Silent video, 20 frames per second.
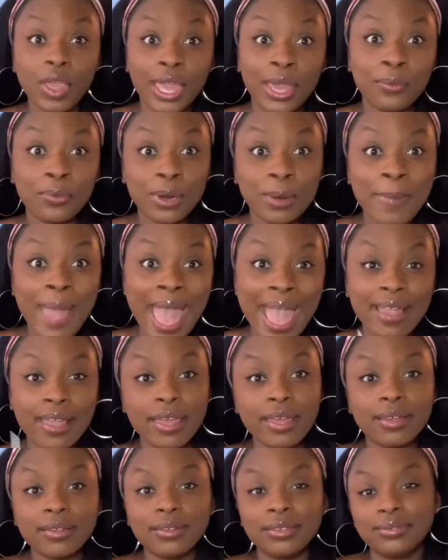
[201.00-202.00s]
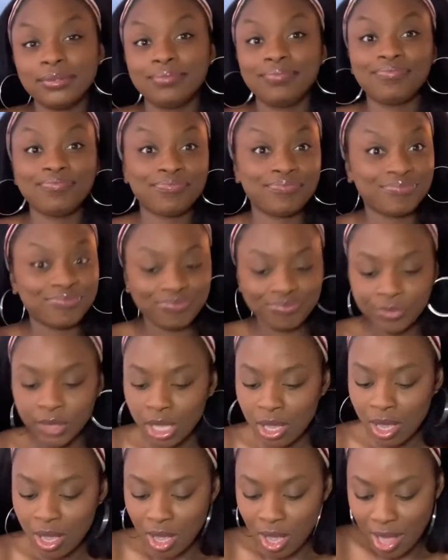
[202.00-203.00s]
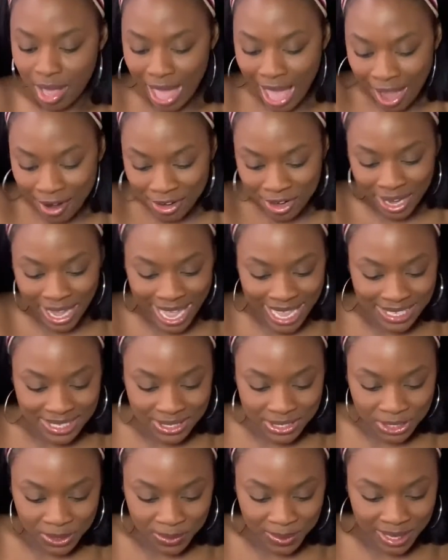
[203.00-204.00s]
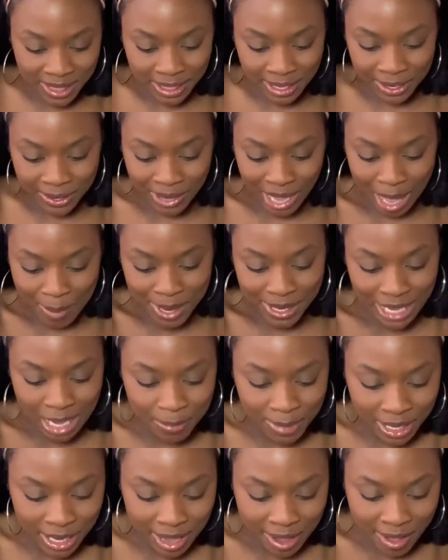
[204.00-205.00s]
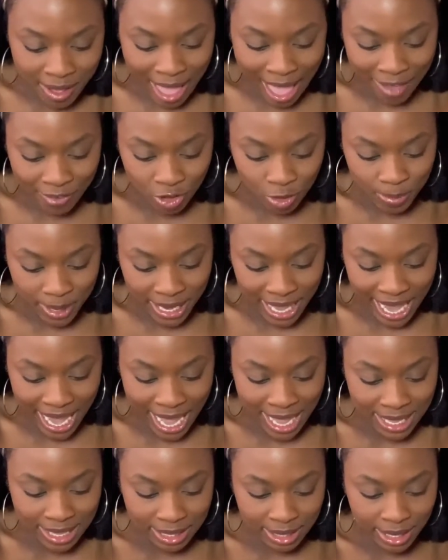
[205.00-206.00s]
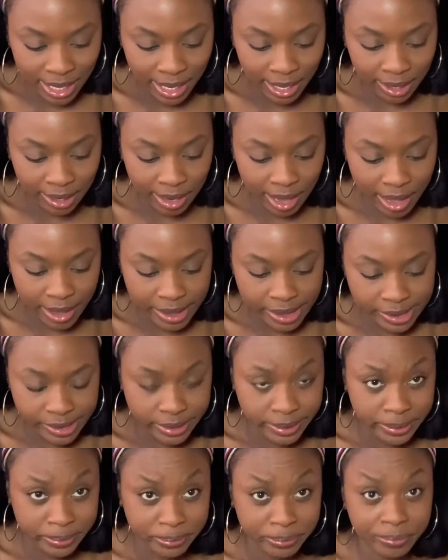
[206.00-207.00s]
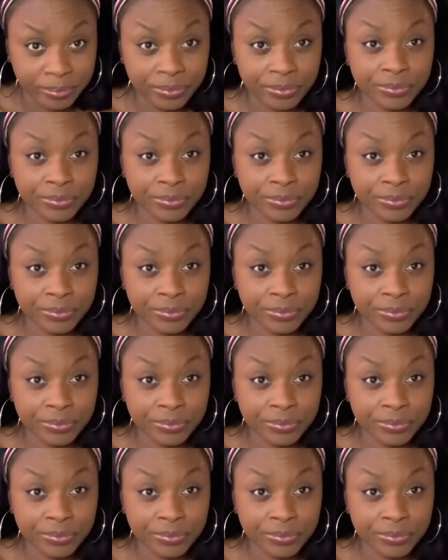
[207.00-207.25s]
And we're back. How are you guys doing though? Comment down below how you've been handling um,